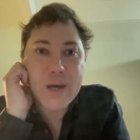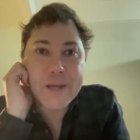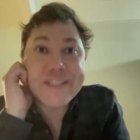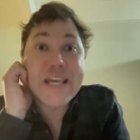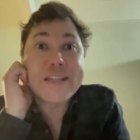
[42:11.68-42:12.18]

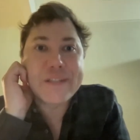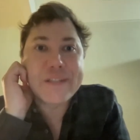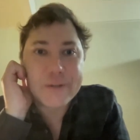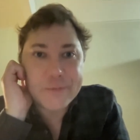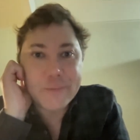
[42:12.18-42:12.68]
uh,
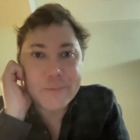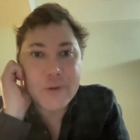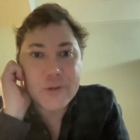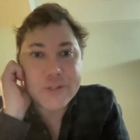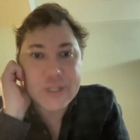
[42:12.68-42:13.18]
standstill
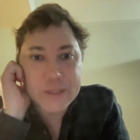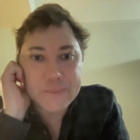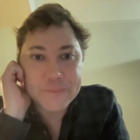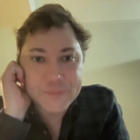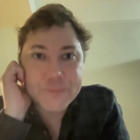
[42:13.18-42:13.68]
usually.
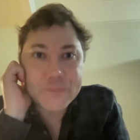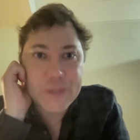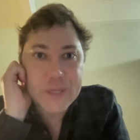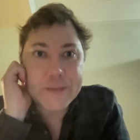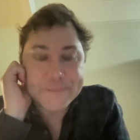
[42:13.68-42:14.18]

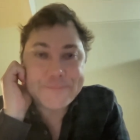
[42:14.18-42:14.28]
Yeah,